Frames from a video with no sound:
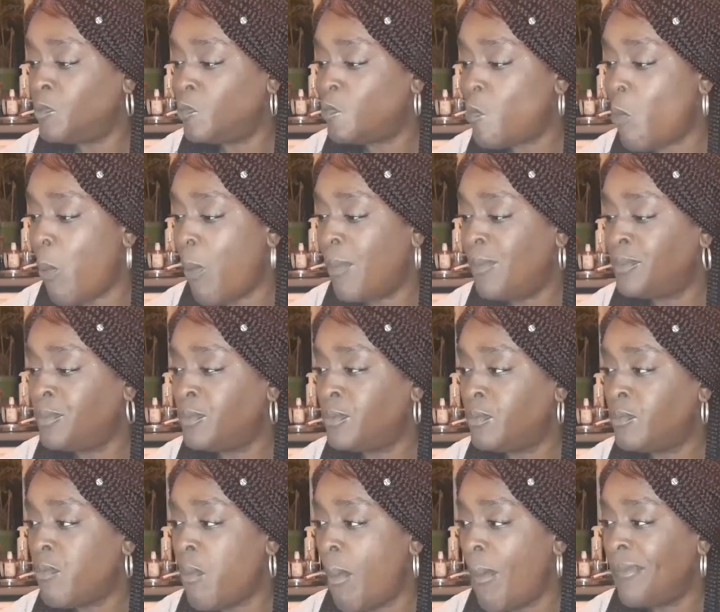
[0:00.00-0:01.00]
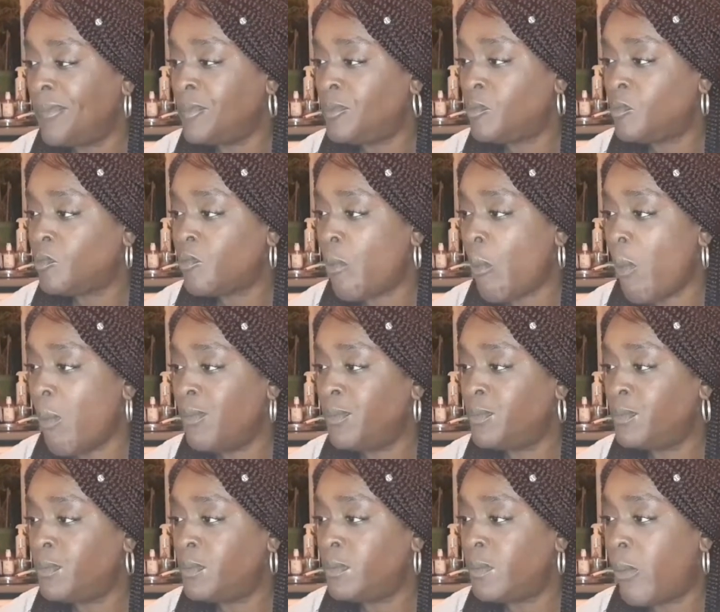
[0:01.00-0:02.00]
just his feelings. I seen
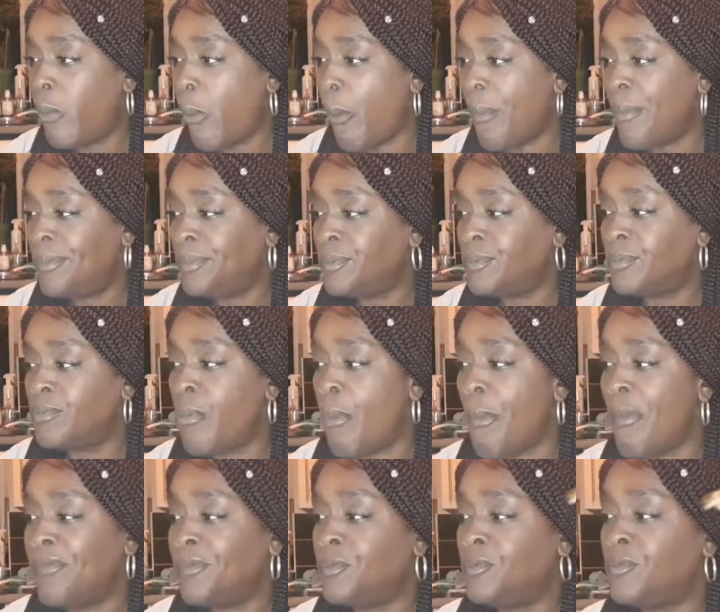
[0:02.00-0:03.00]
this video. It's a little,